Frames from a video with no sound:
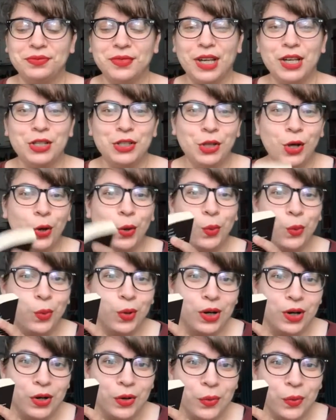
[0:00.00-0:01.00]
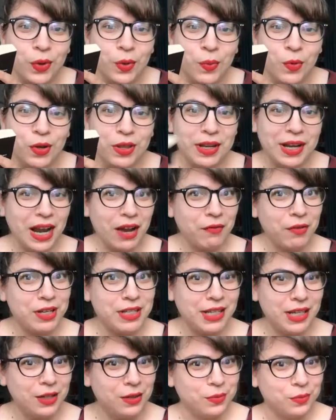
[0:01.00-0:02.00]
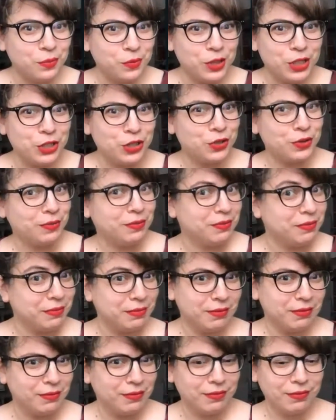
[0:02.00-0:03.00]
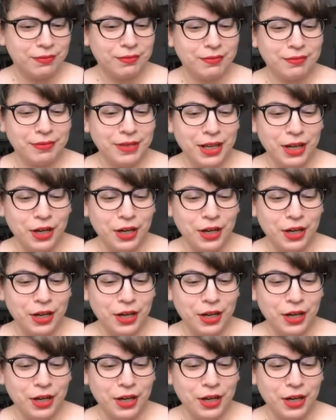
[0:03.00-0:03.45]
So we're more than halfway done, which, you